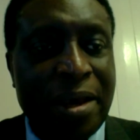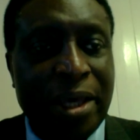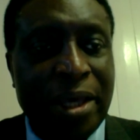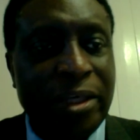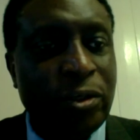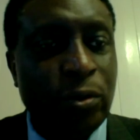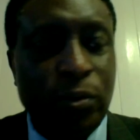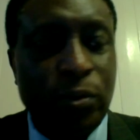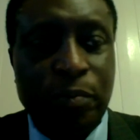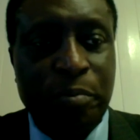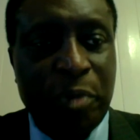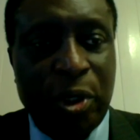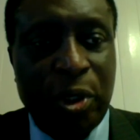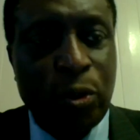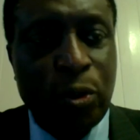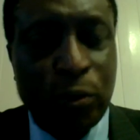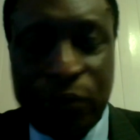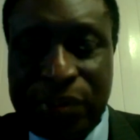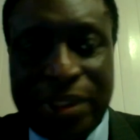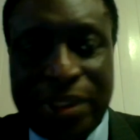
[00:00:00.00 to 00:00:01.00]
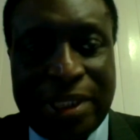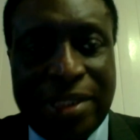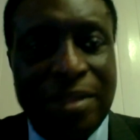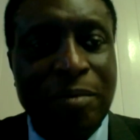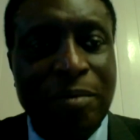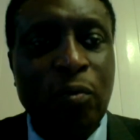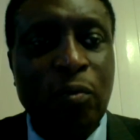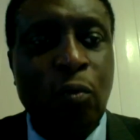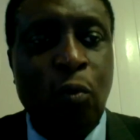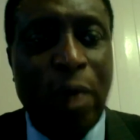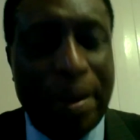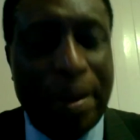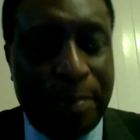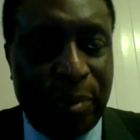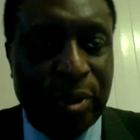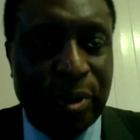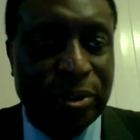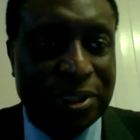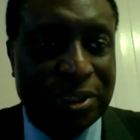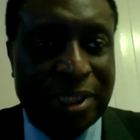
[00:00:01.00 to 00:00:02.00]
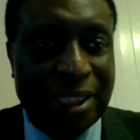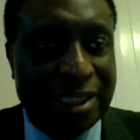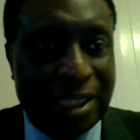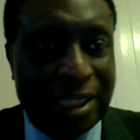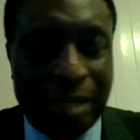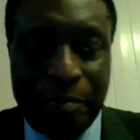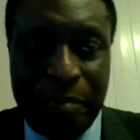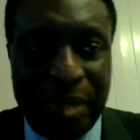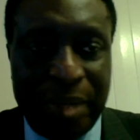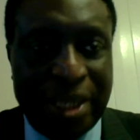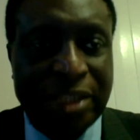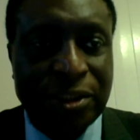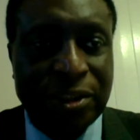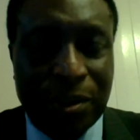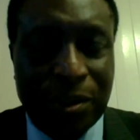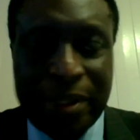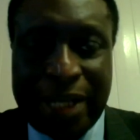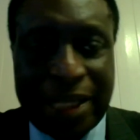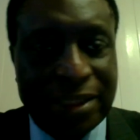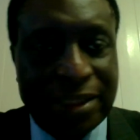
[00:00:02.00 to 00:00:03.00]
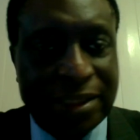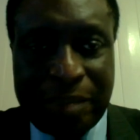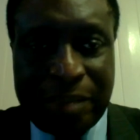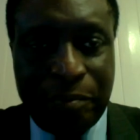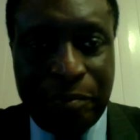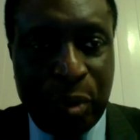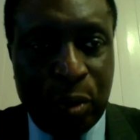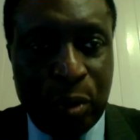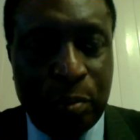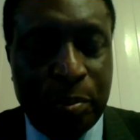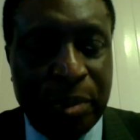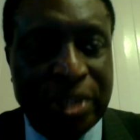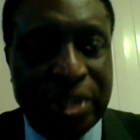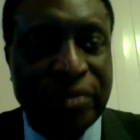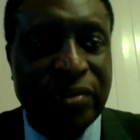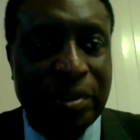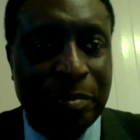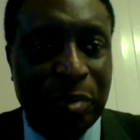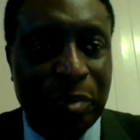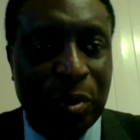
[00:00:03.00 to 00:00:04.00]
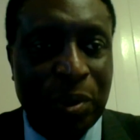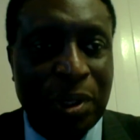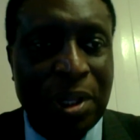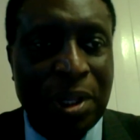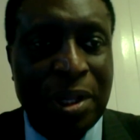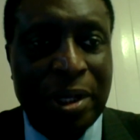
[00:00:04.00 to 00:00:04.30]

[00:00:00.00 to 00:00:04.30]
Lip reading: using weapons that are based on that simple principle.